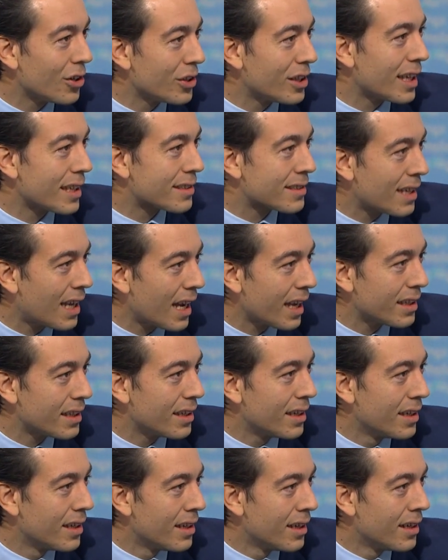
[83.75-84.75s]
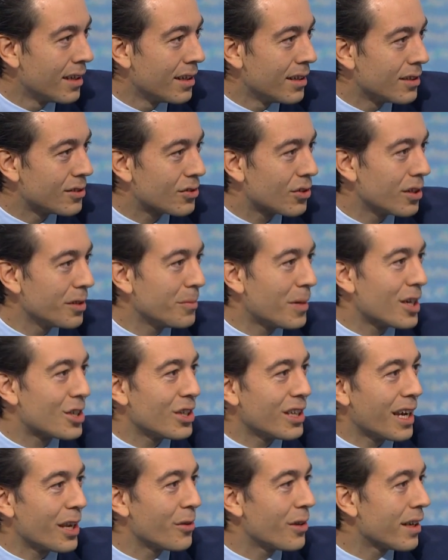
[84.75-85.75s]
on that are, side. They are nice people. So
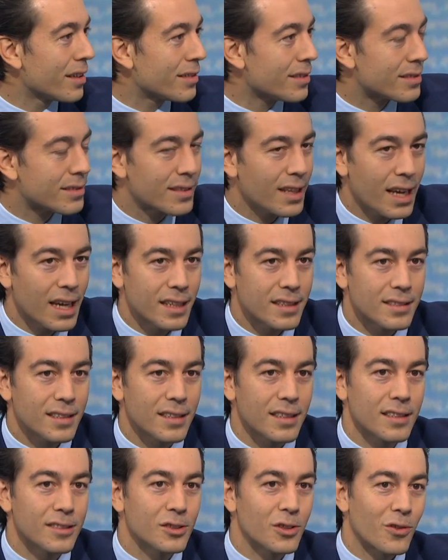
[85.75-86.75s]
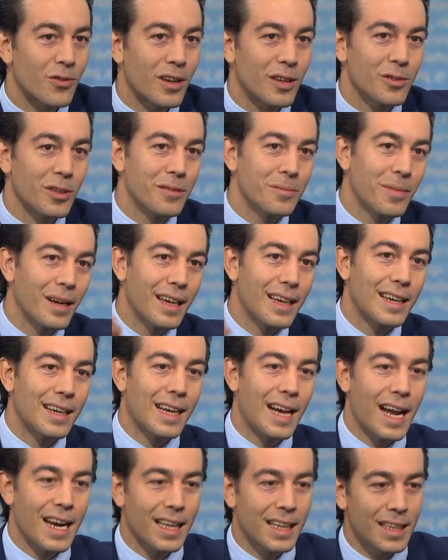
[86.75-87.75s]
imagine a United States uh, surrounded by
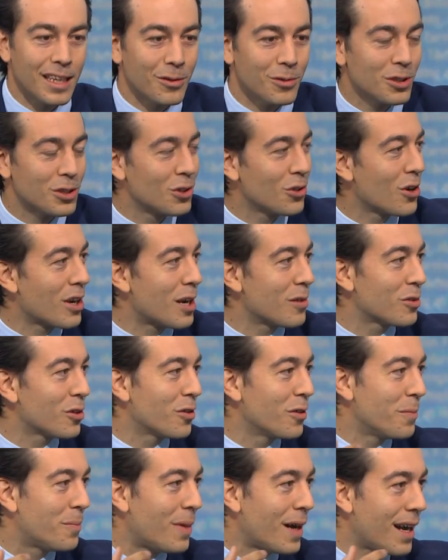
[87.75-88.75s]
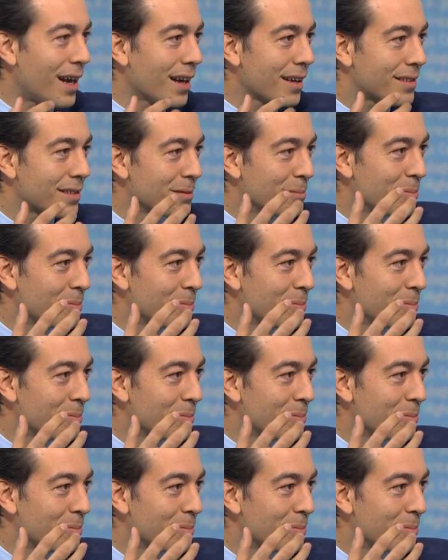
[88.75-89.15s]
Canada, which you get out of the pact,